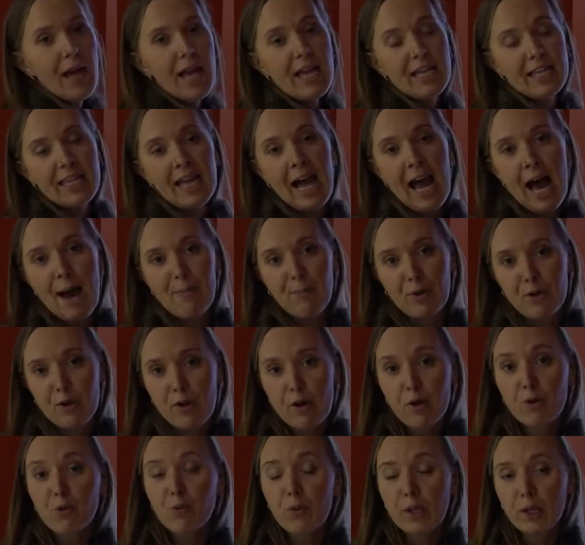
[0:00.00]
a
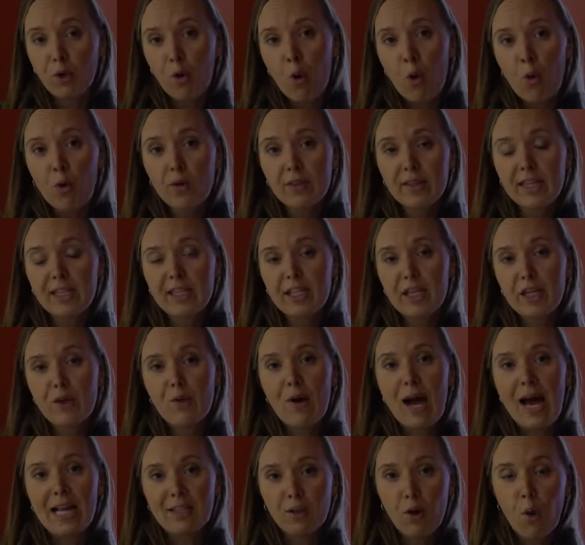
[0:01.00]
camera recording you
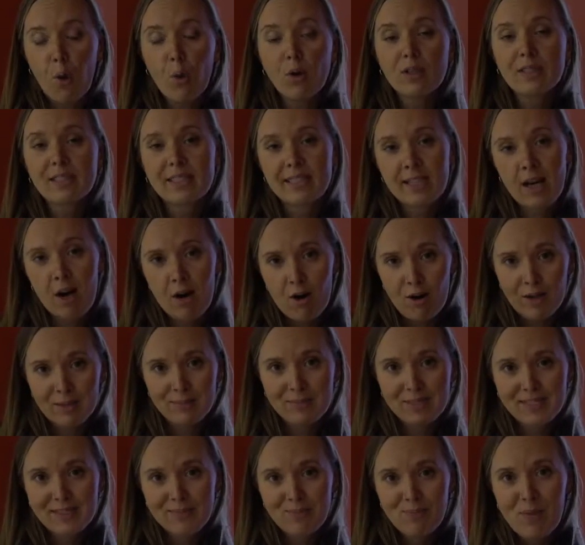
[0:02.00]
at all
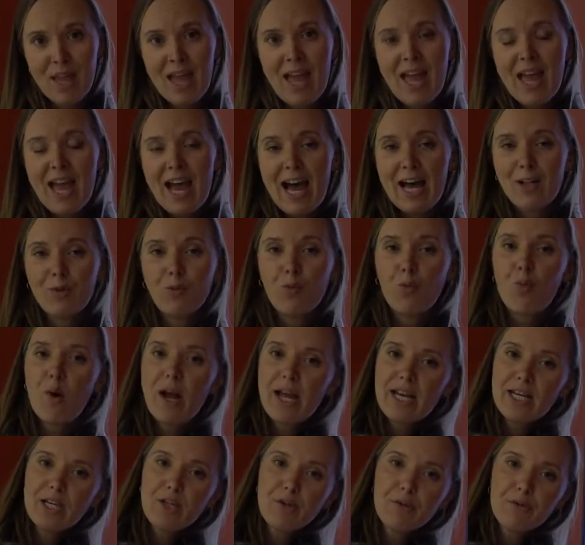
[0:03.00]
times. And
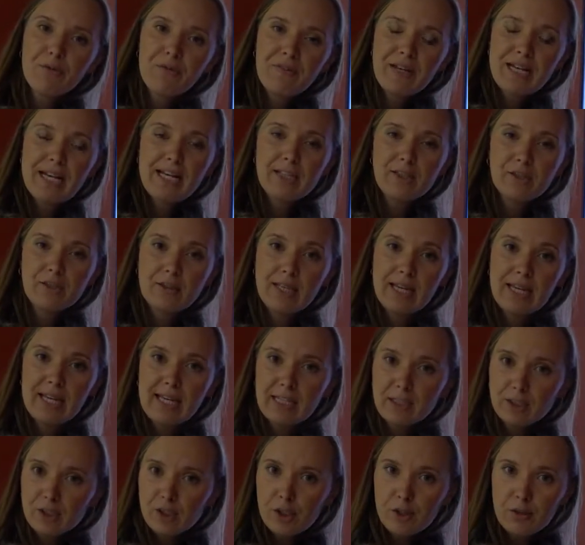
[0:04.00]
when you finish the
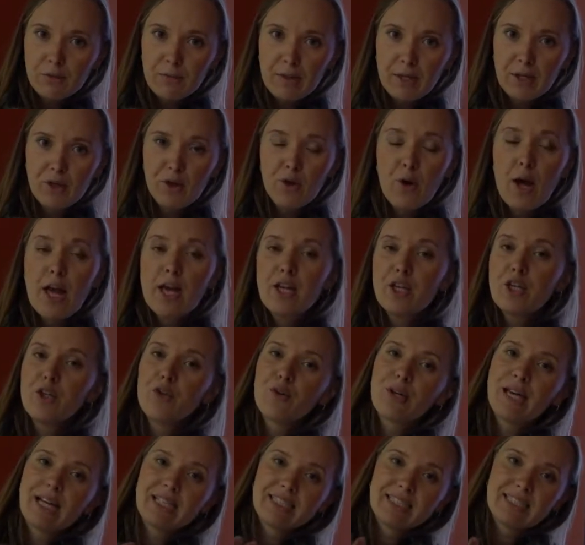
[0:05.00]
interview, you
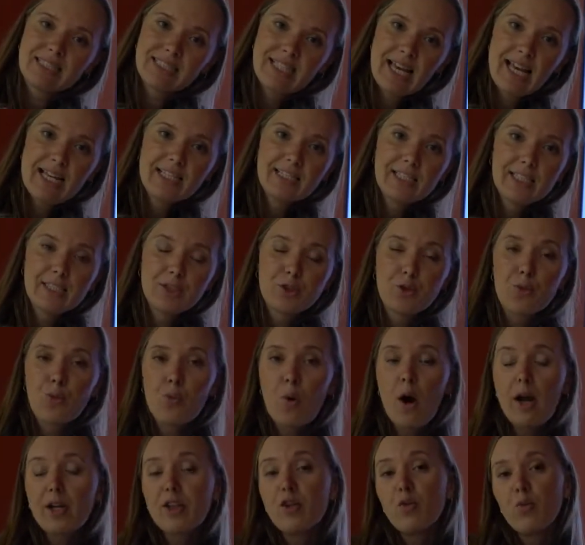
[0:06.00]
can send it right